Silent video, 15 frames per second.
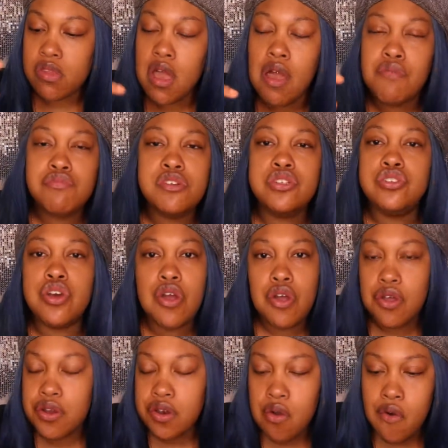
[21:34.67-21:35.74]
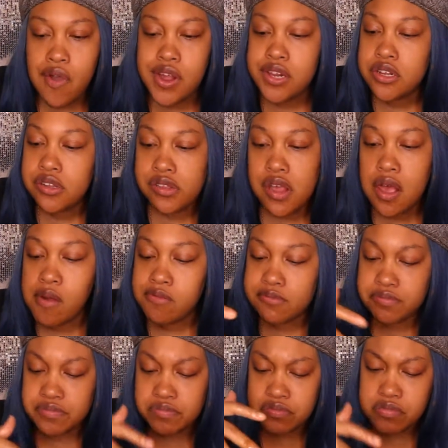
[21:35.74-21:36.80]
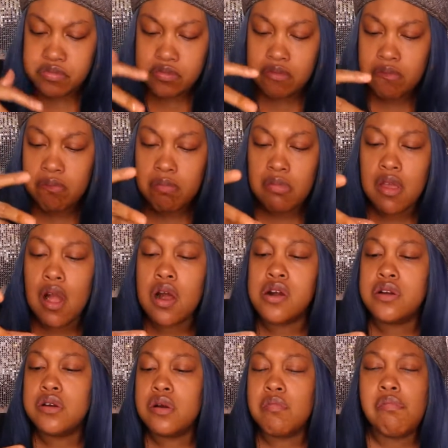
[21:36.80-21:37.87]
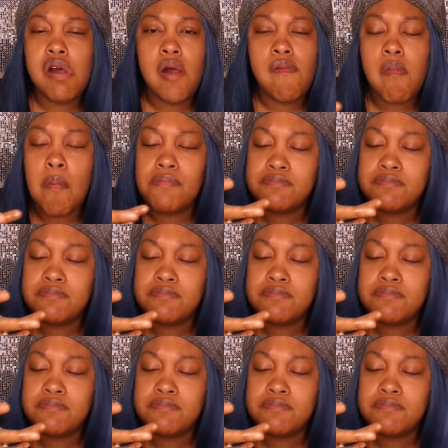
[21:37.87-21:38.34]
in return or anything. But